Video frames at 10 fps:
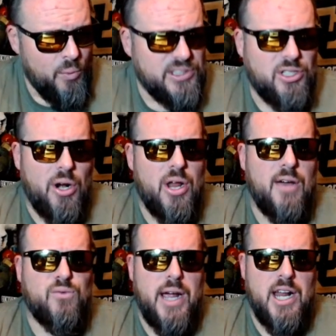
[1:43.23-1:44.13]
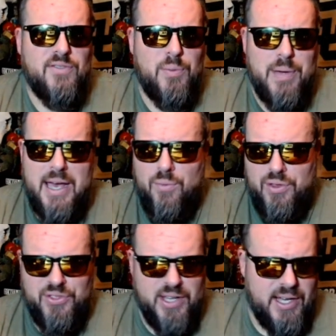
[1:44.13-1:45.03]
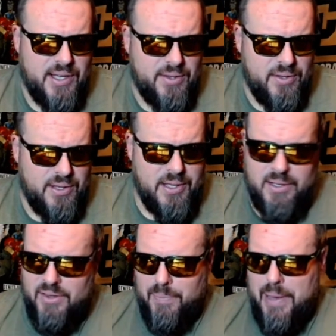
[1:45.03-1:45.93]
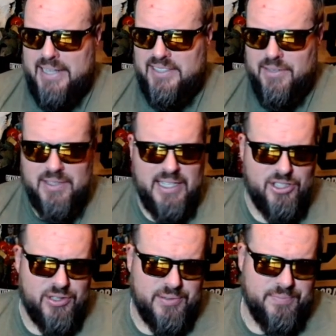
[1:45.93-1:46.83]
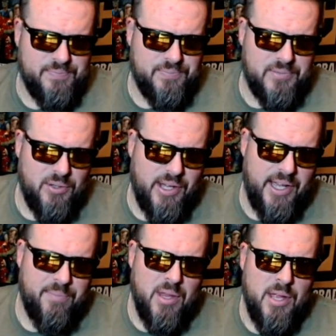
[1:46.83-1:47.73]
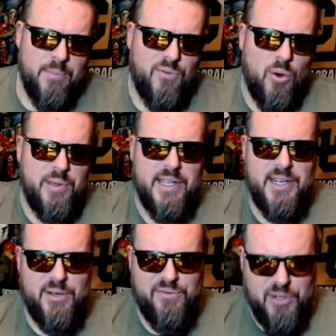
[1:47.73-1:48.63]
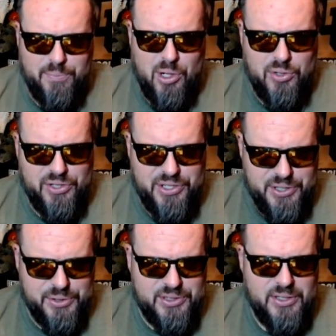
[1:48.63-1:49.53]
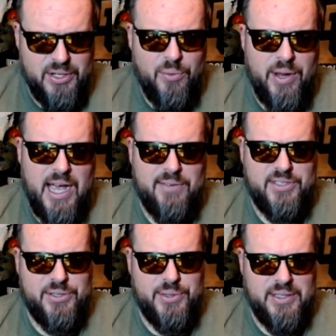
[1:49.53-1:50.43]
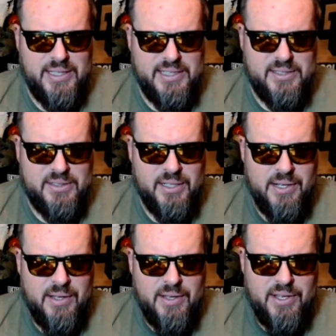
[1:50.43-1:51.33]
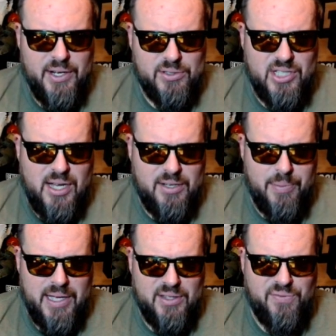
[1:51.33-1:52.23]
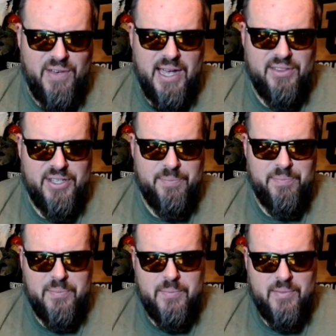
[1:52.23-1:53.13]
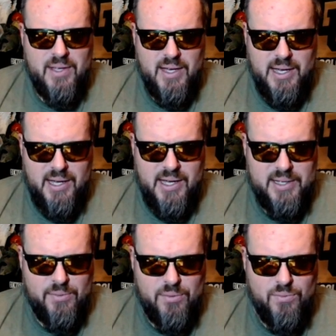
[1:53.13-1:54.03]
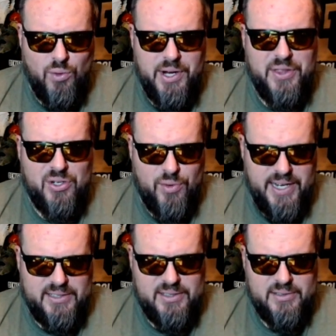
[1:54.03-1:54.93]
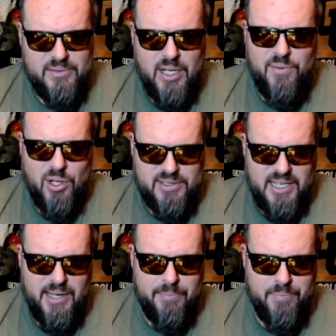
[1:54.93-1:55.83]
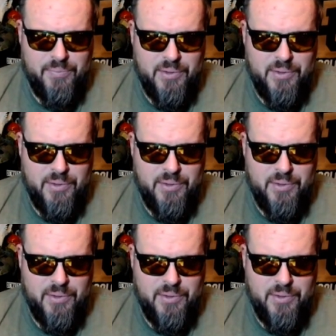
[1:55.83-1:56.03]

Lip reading: We started off right off the bat with the passing of a legend. Okay, before we get into football and the news, we have to at least talk about the fact that one of the greats of all time,